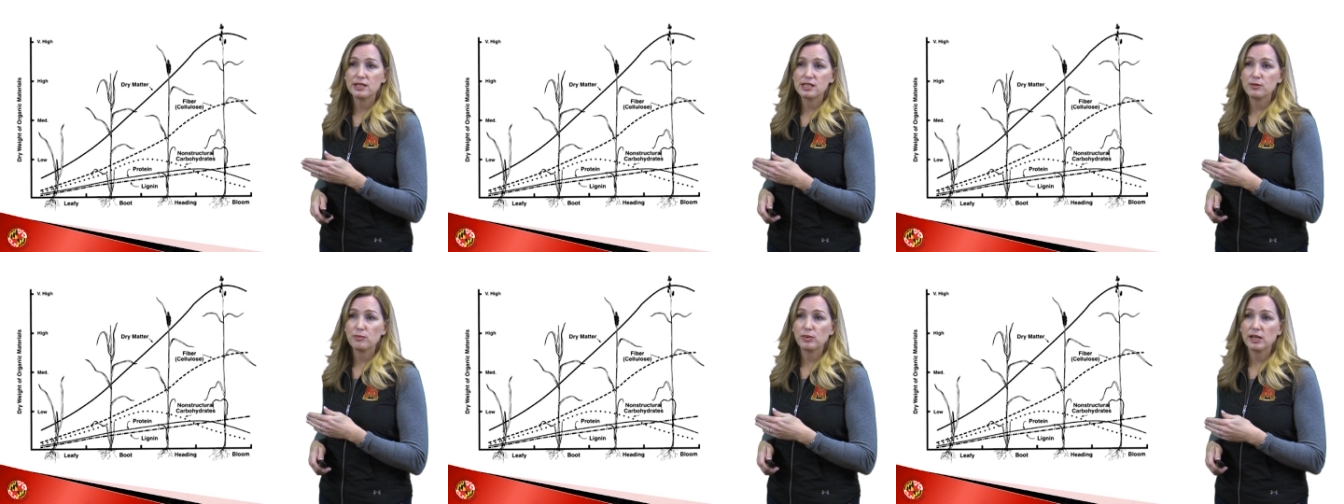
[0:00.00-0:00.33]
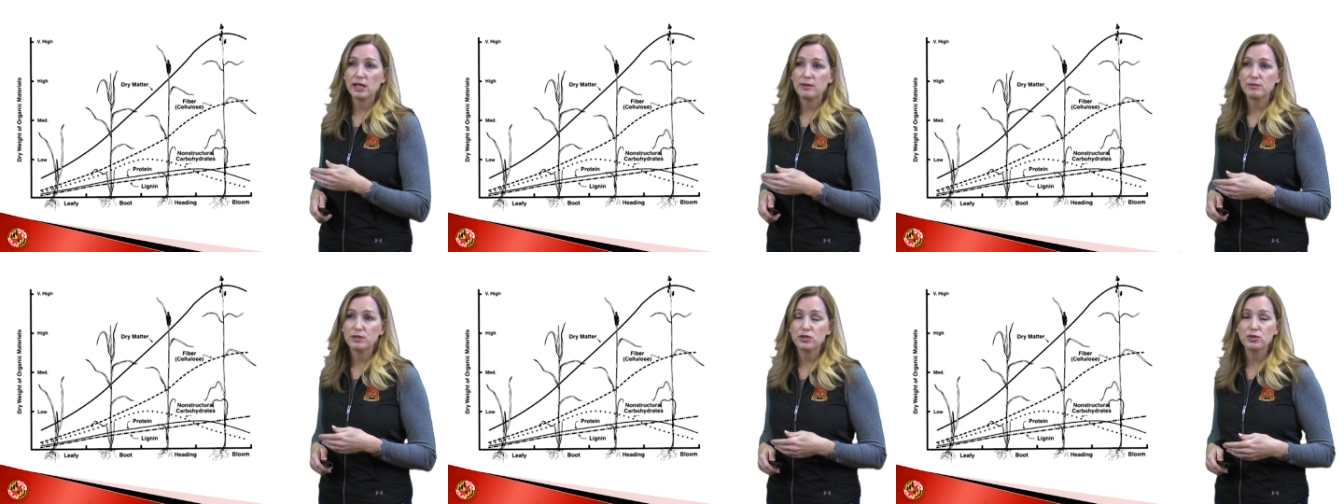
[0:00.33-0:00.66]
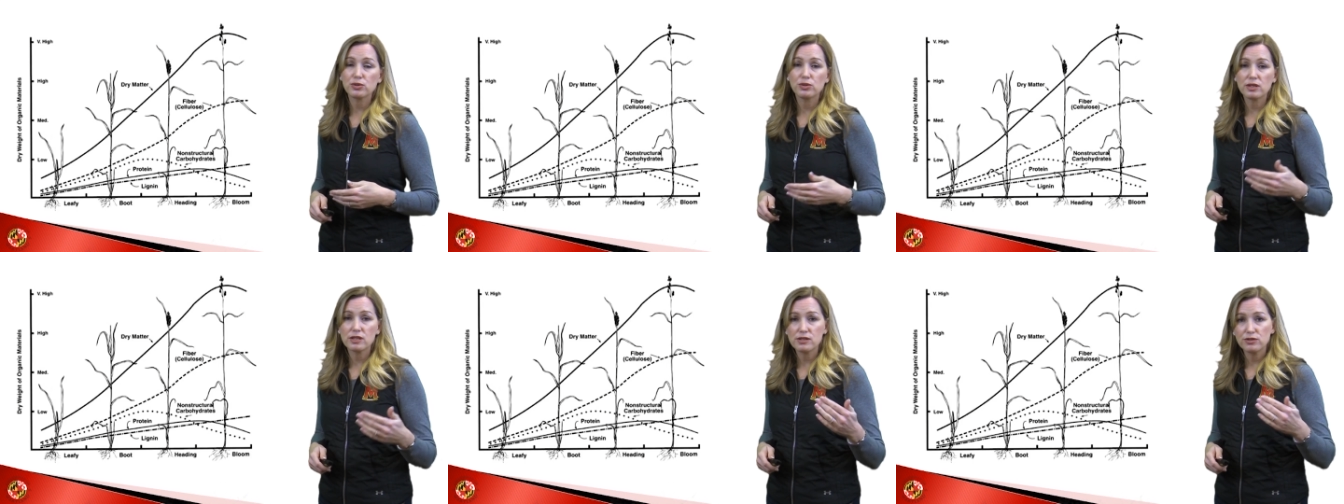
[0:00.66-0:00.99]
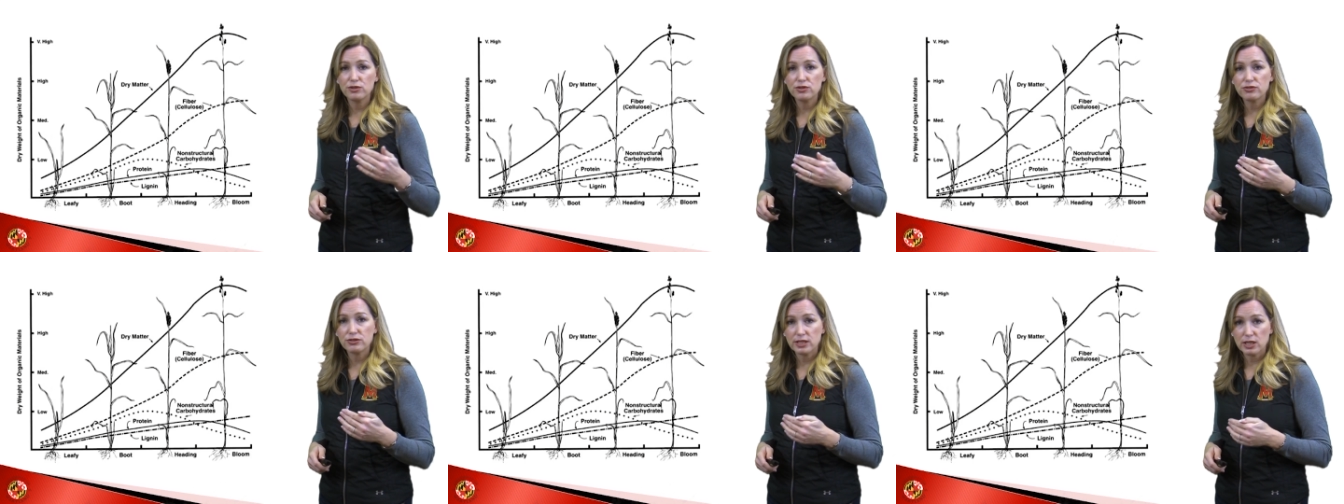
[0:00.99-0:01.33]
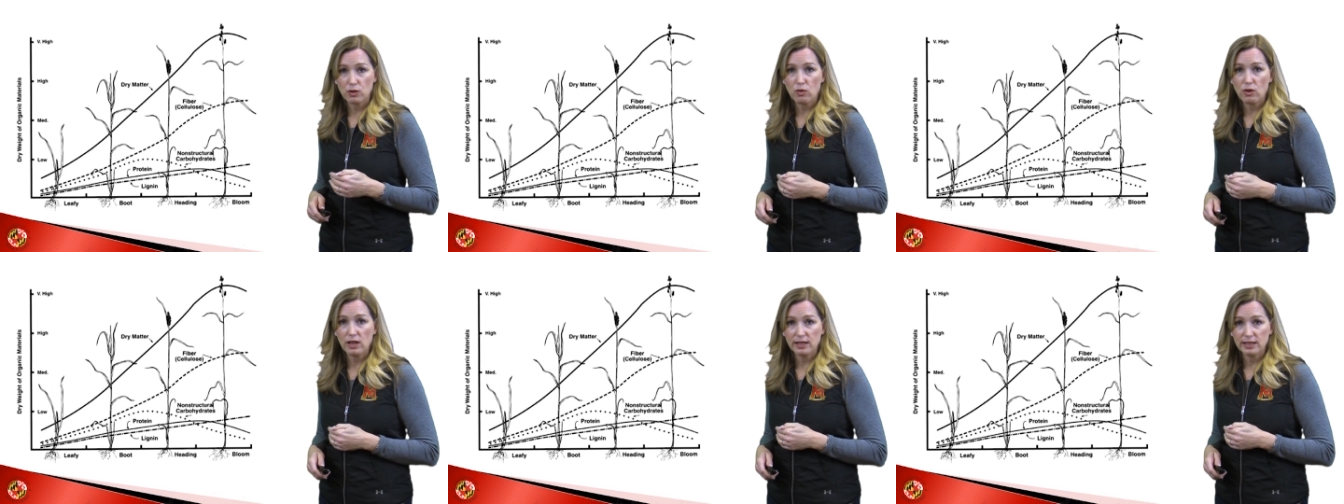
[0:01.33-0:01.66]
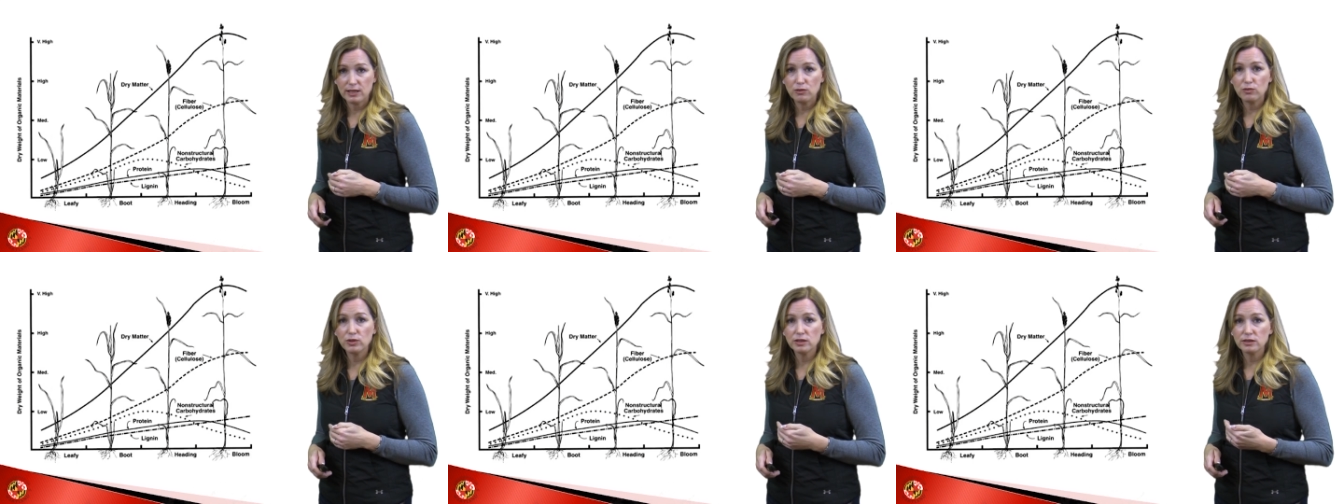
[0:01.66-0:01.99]
as the plant matures, nutrient
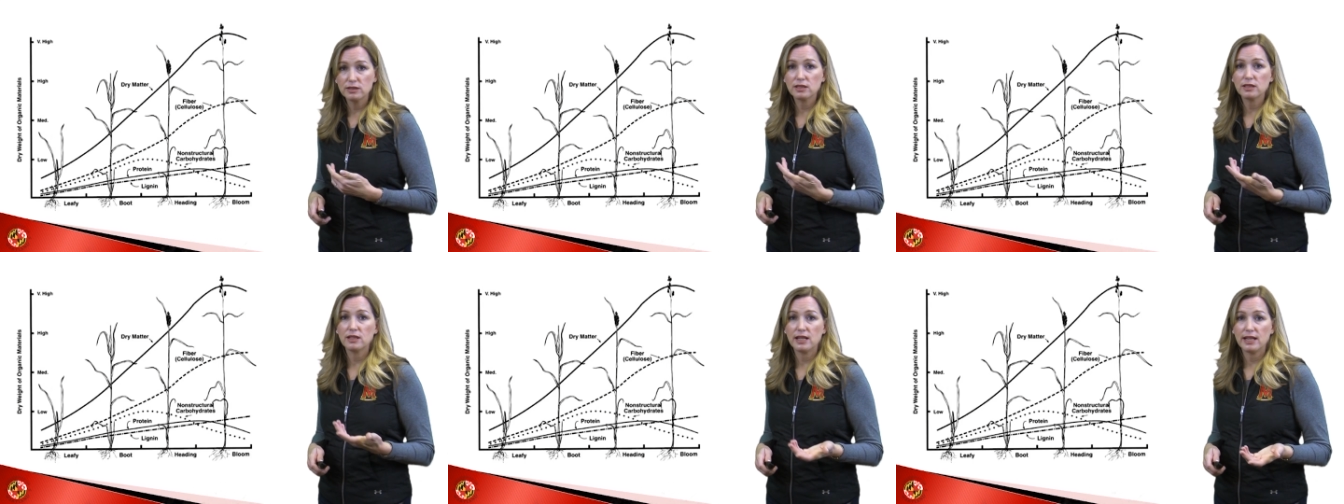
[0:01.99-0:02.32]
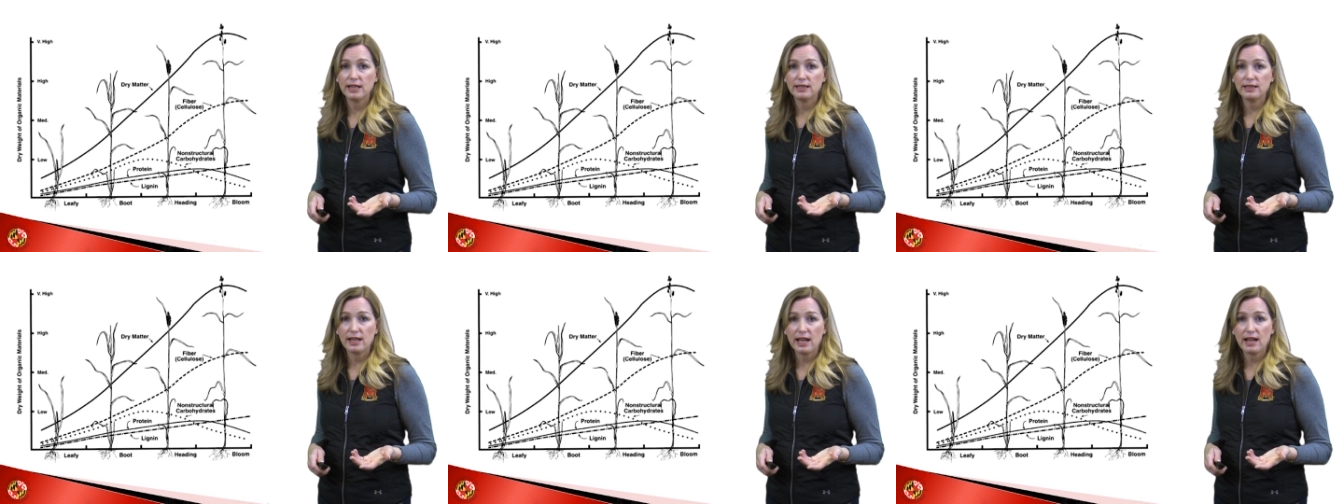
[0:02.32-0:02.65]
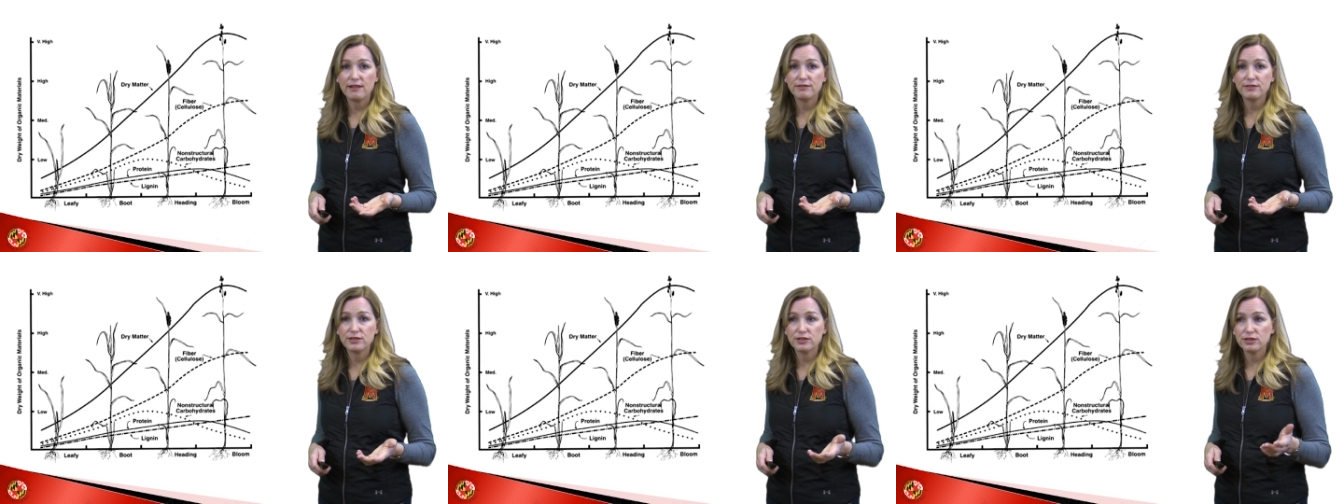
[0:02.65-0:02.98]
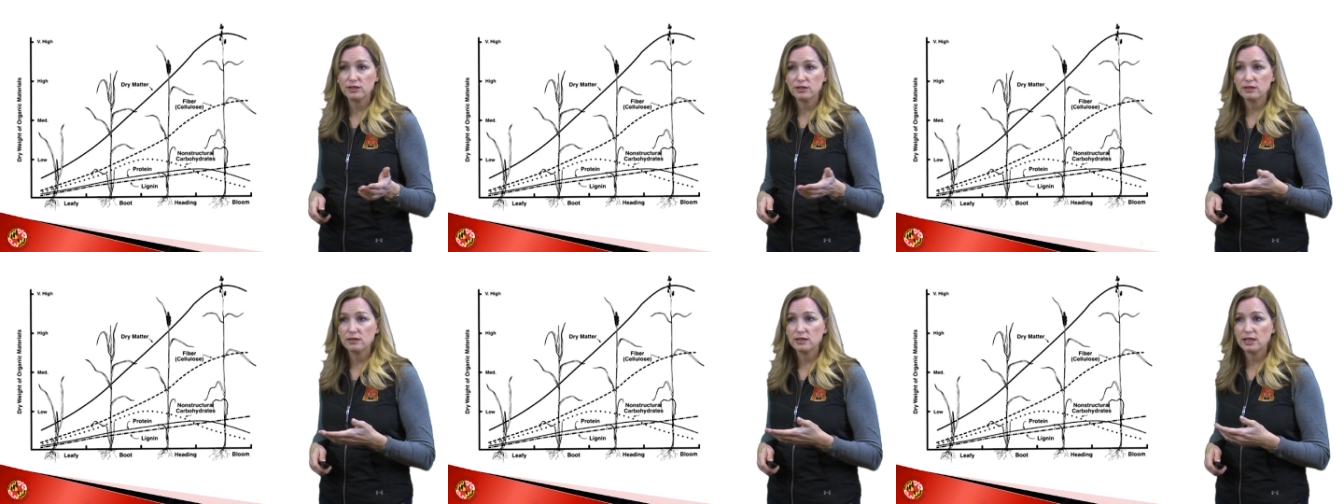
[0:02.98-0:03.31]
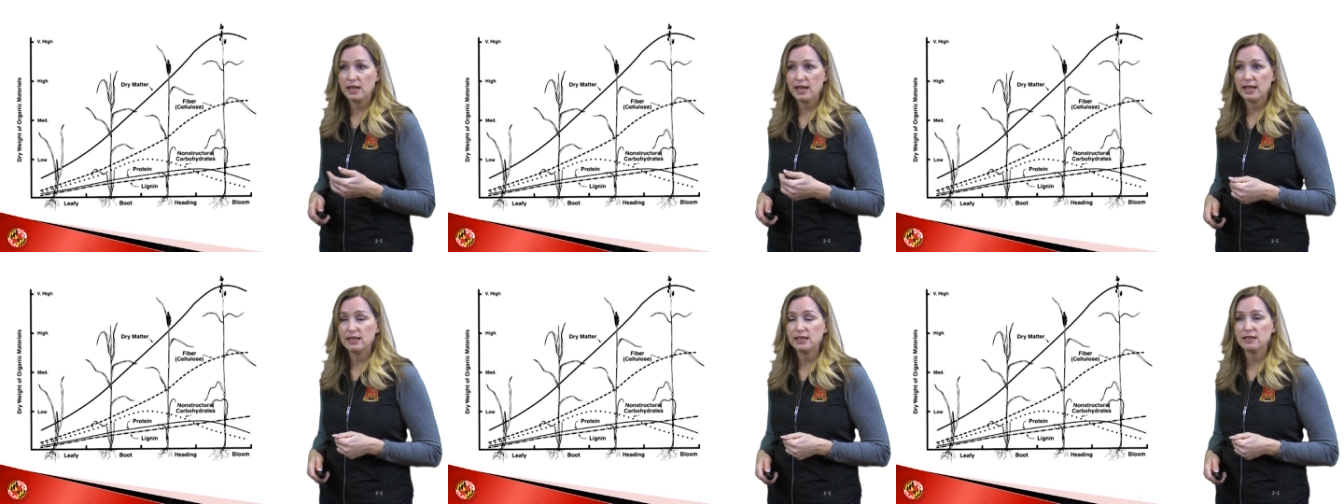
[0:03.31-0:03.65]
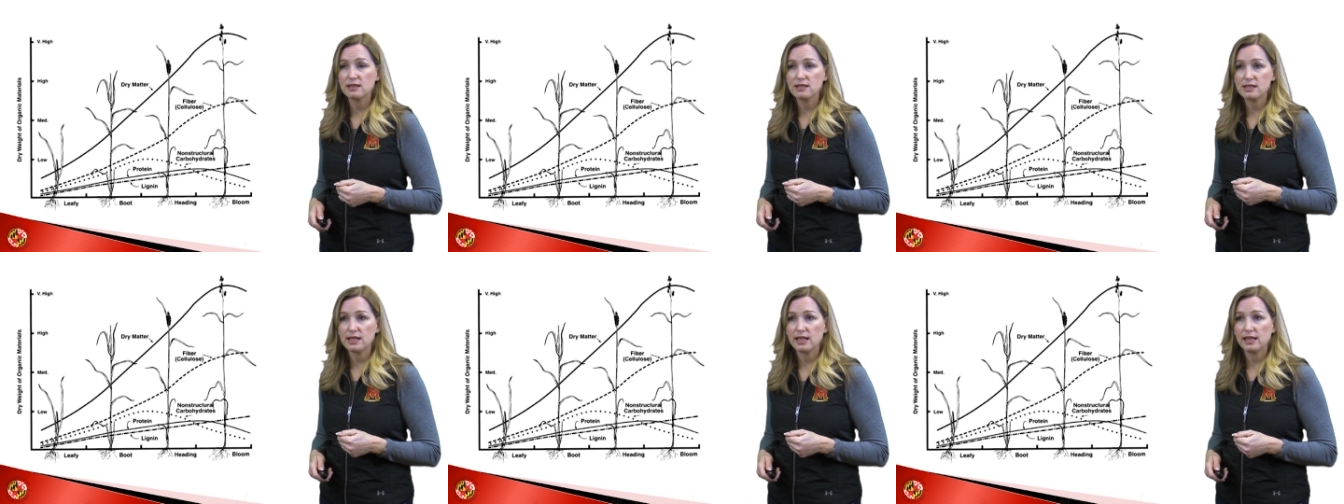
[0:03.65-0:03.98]
quality will decline after the heading
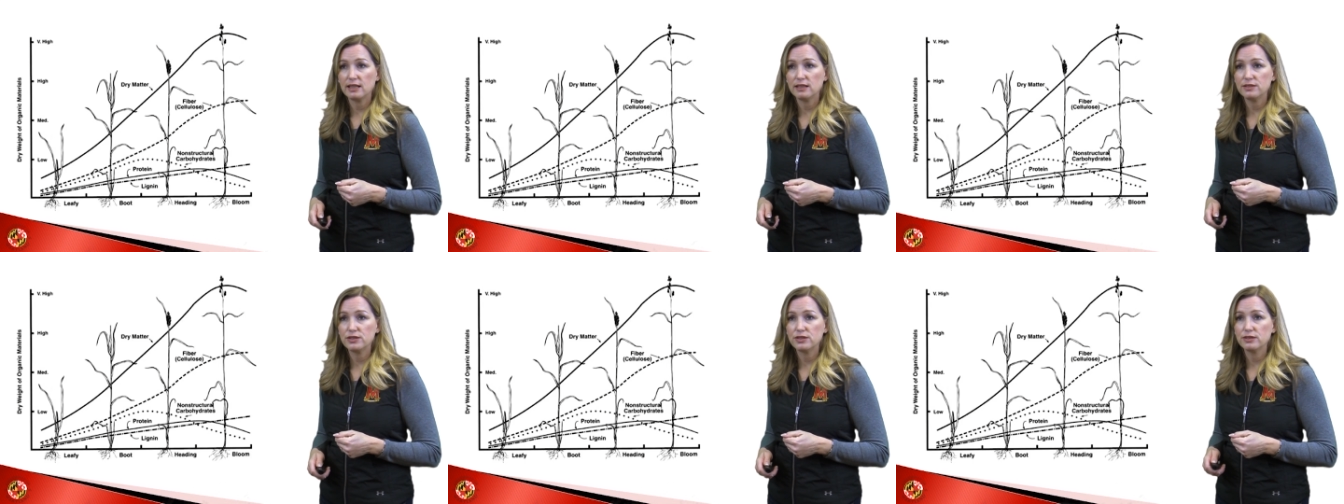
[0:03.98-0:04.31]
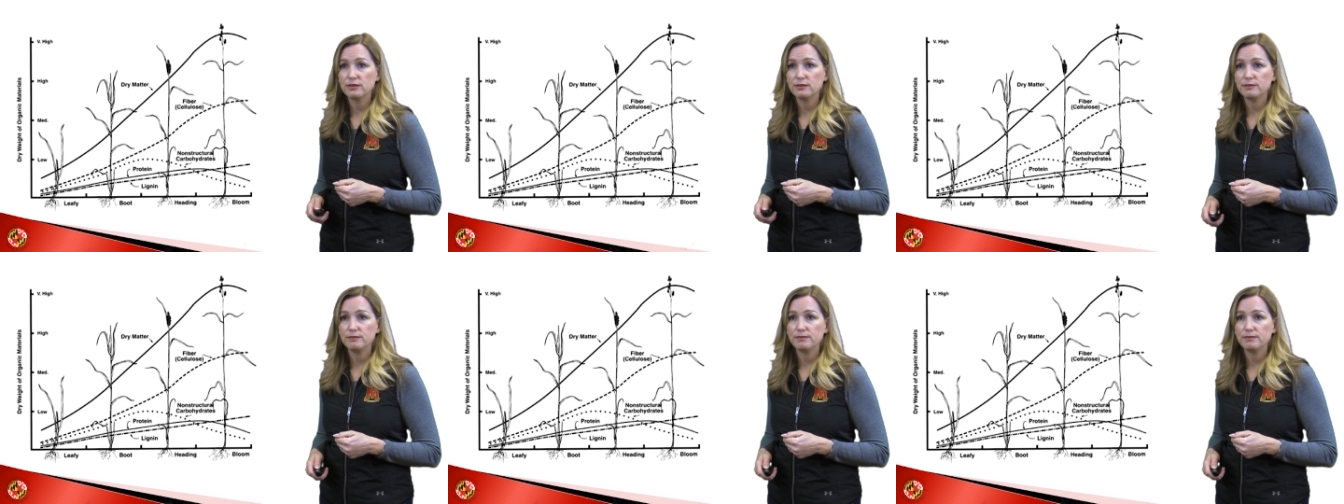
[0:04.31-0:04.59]
stage.